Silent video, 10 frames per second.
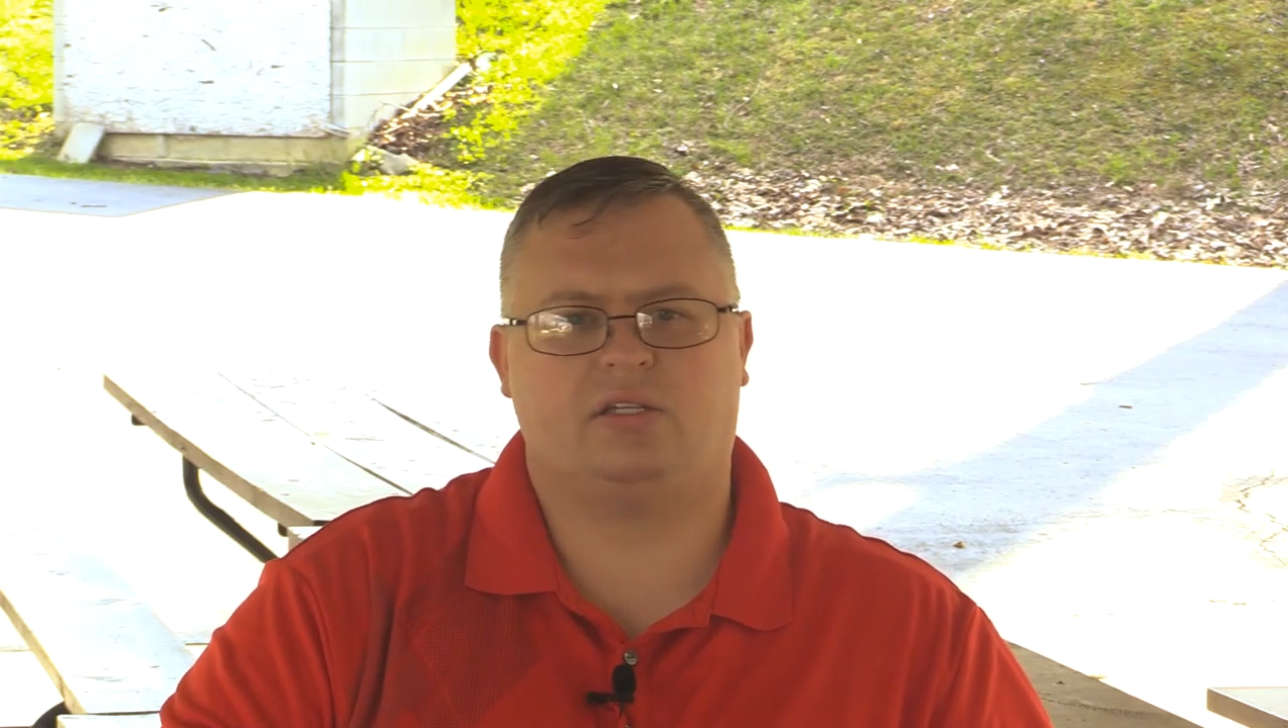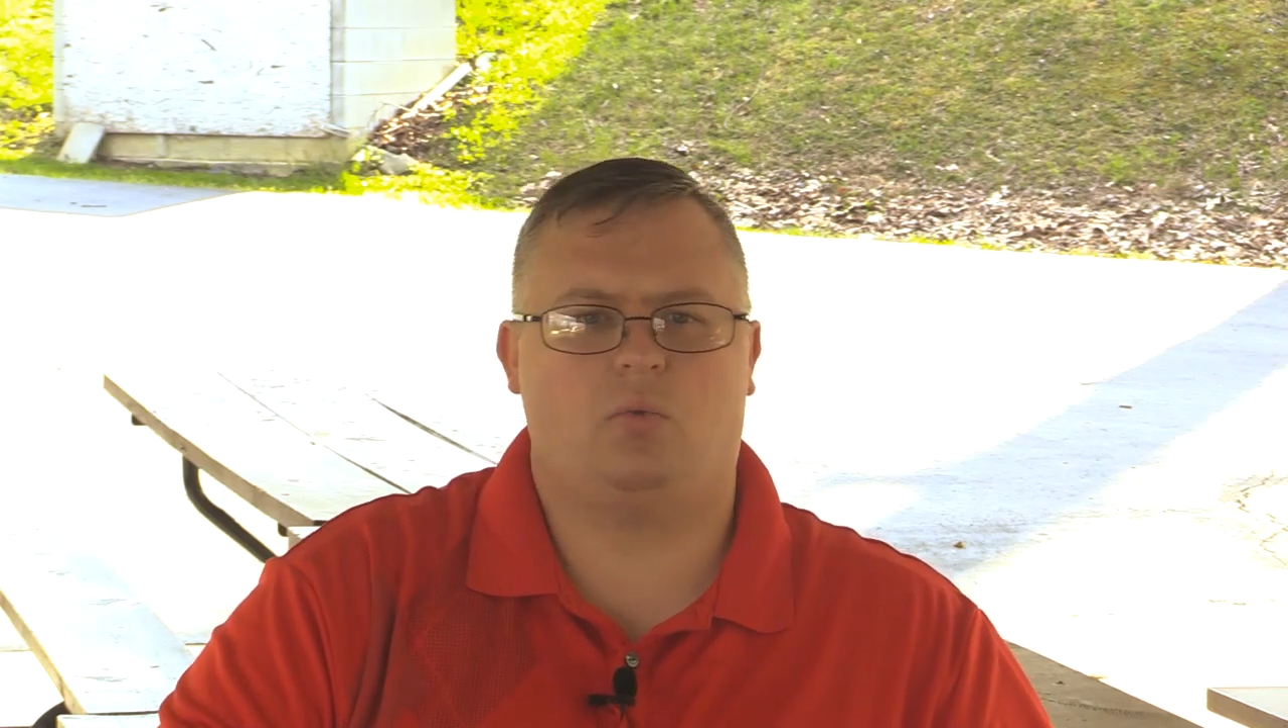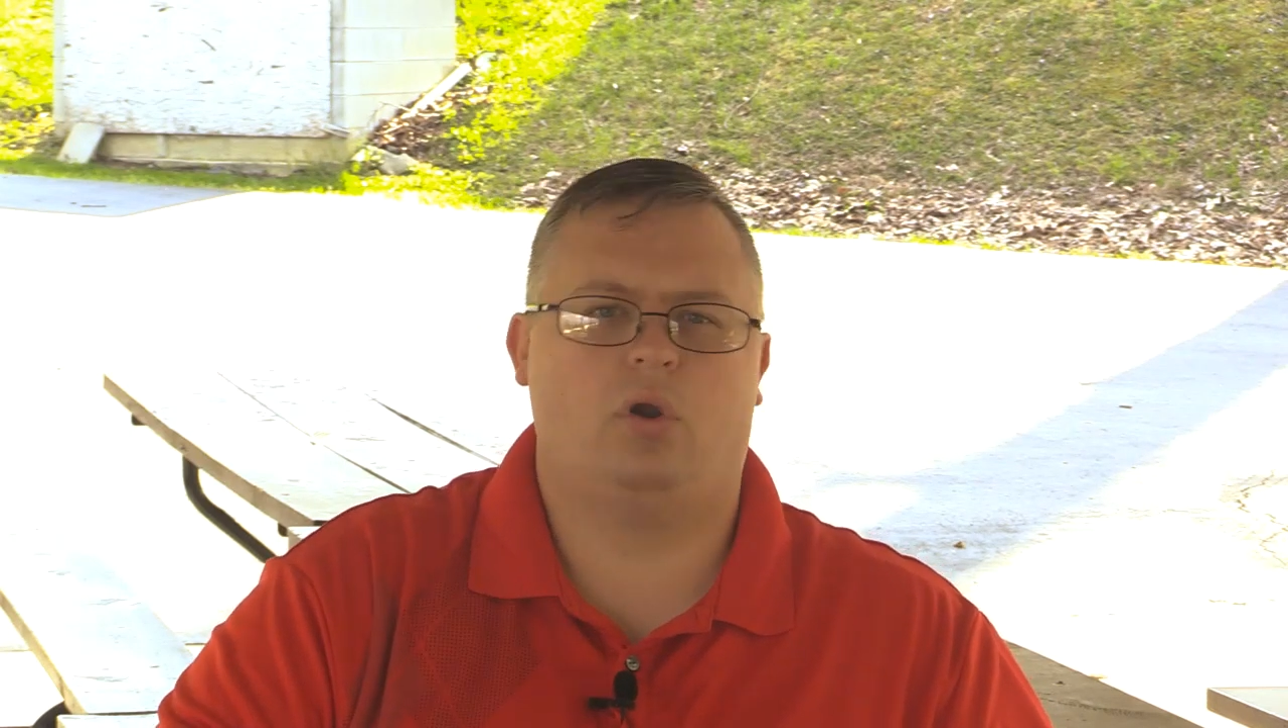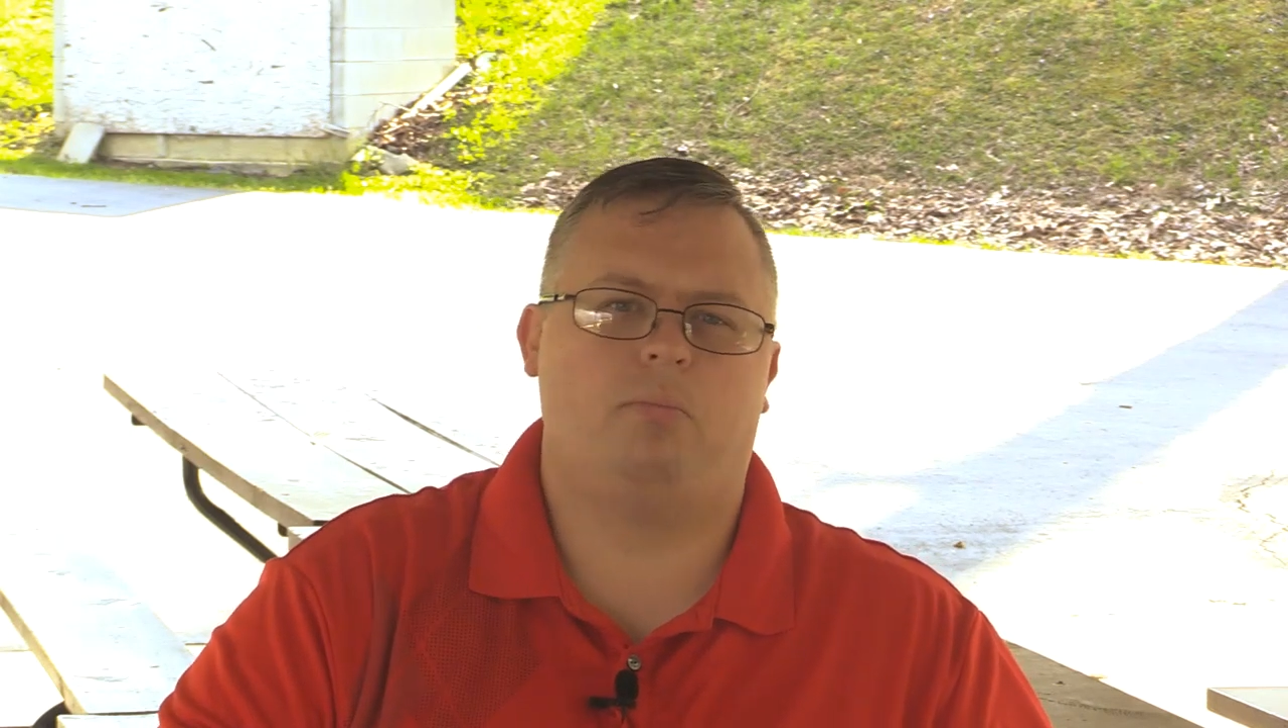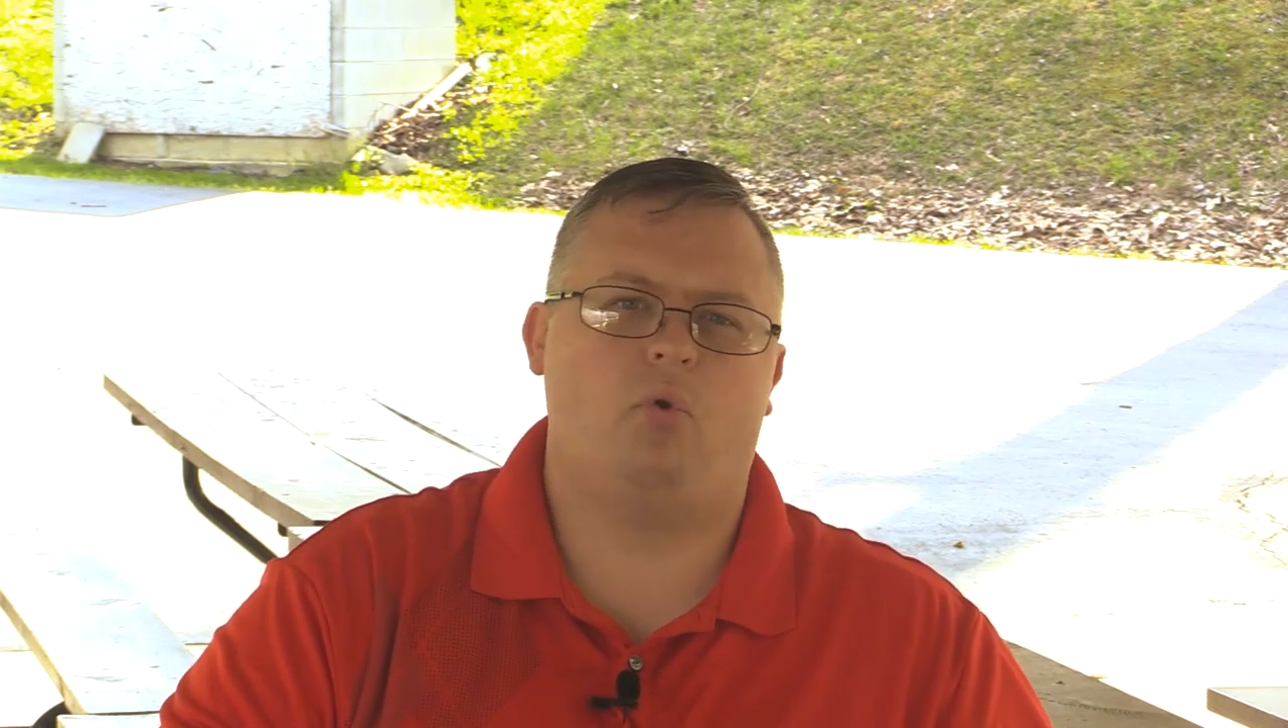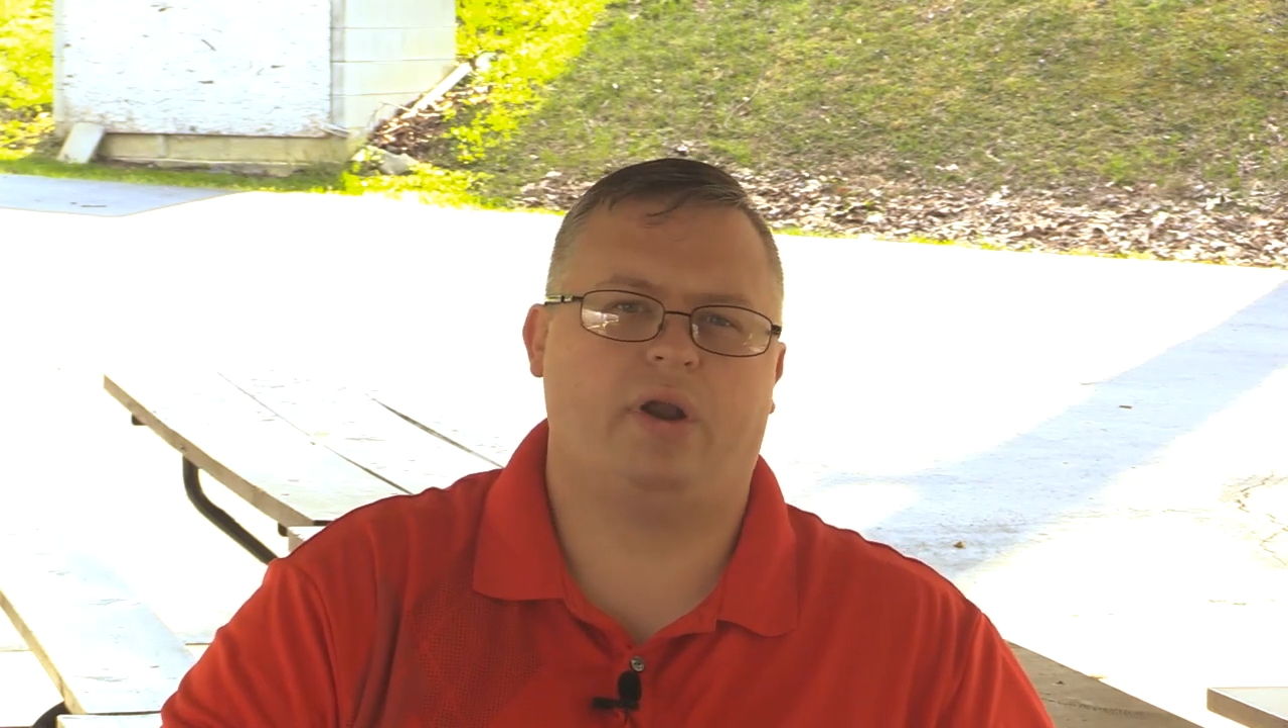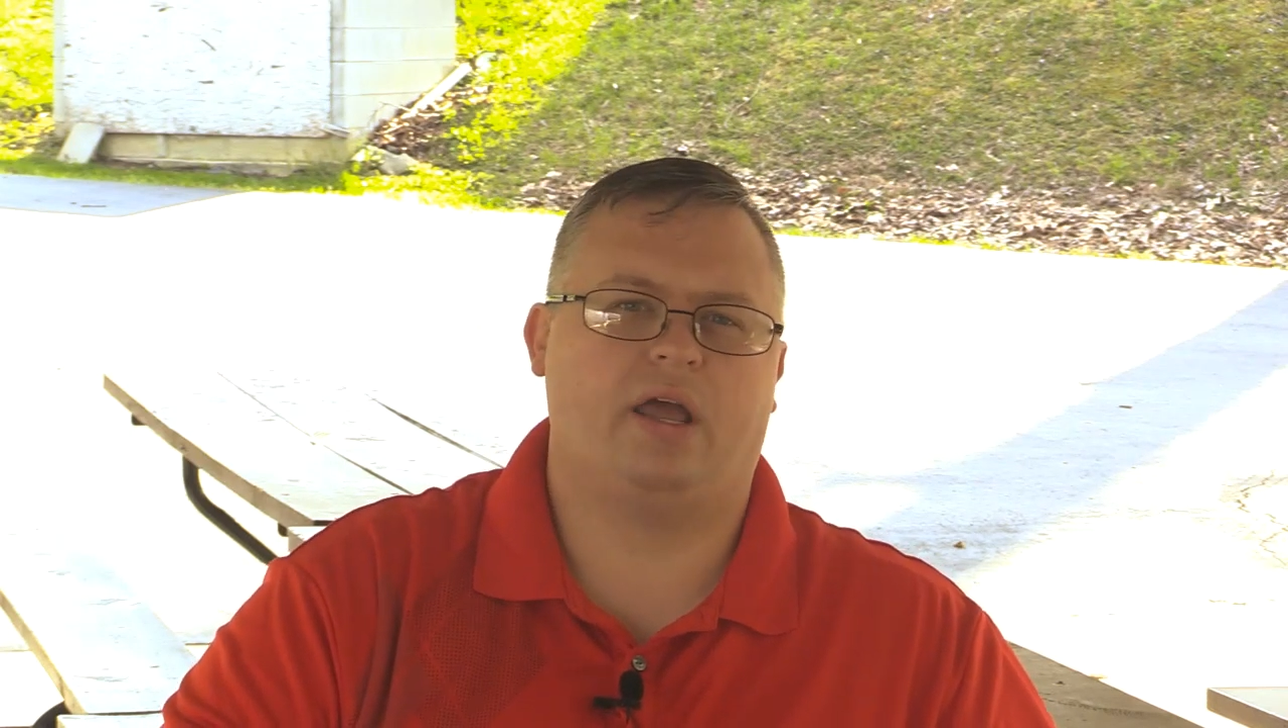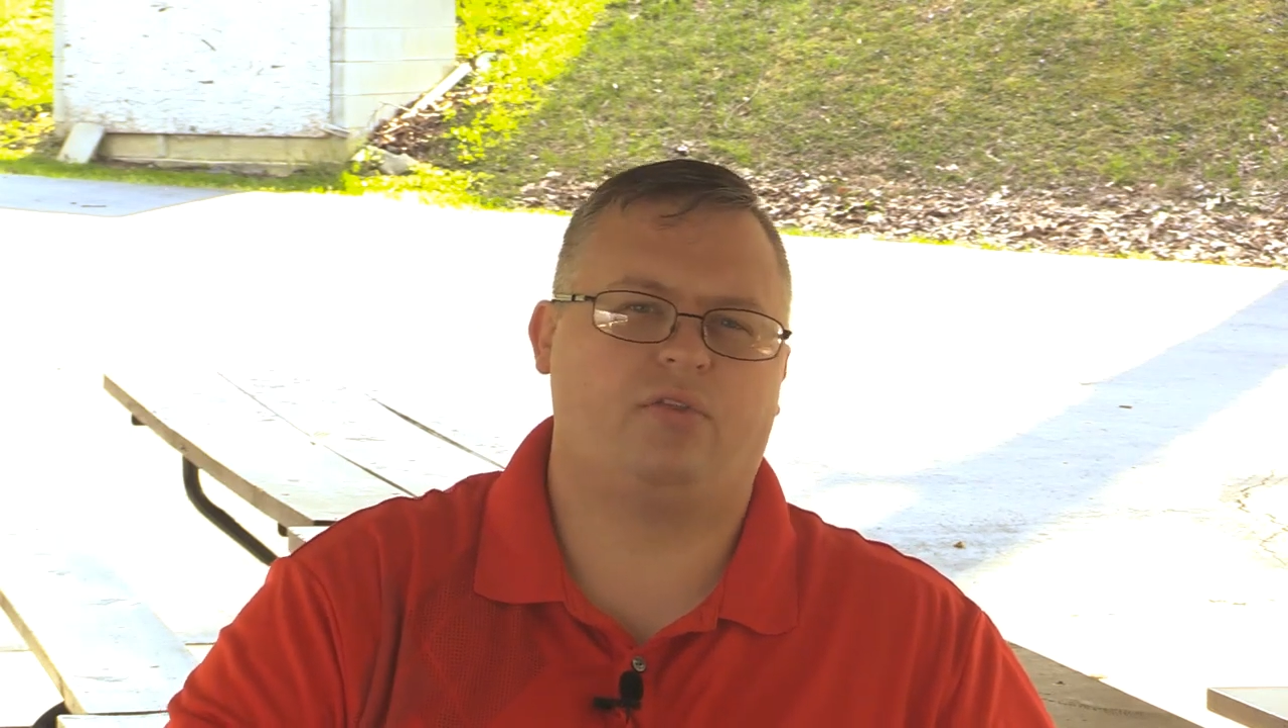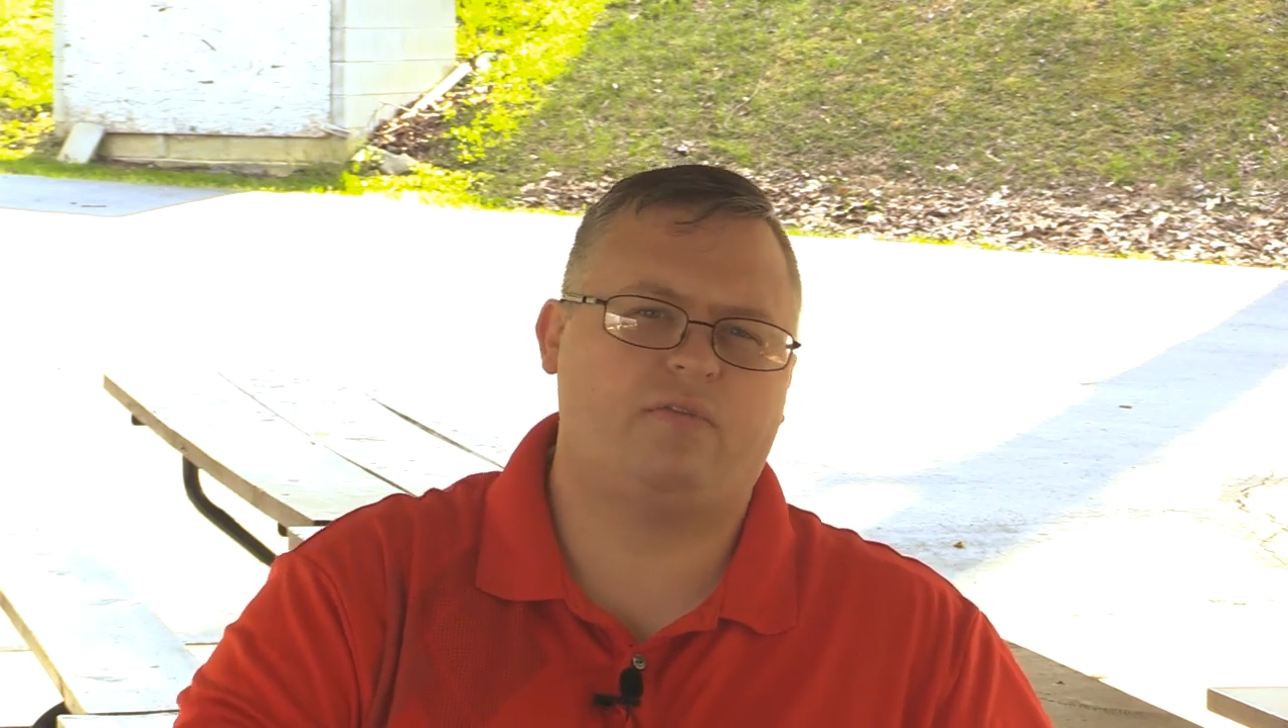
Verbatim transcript: I want to point out.